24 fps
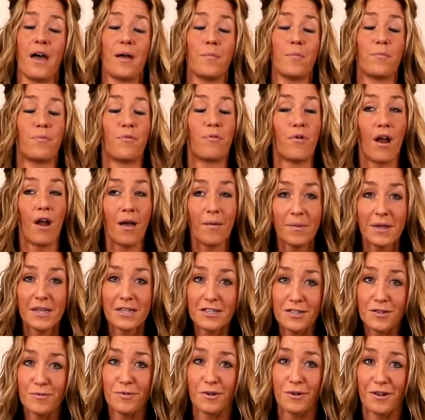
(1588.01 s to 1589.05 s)
I
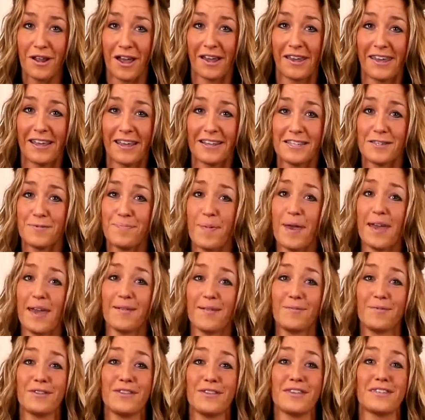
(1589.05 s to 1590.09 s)
promise you will not get
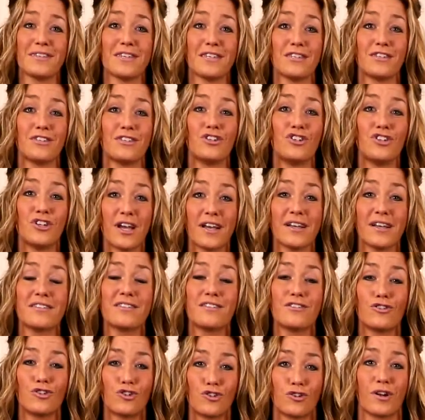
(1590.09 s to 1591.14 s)
spammed. This is just
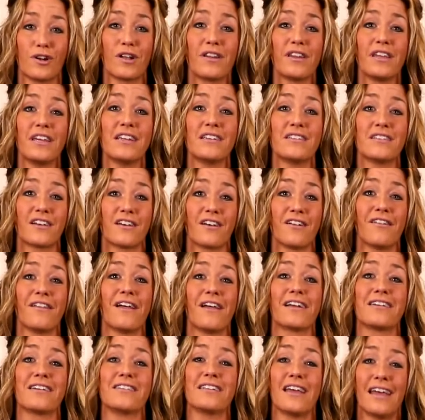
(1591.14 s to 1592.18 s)
strictly to
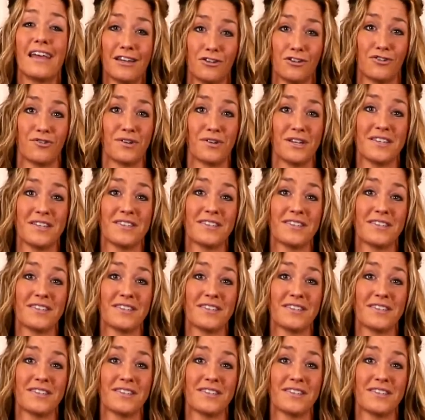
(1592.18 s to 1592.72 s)
collect entries.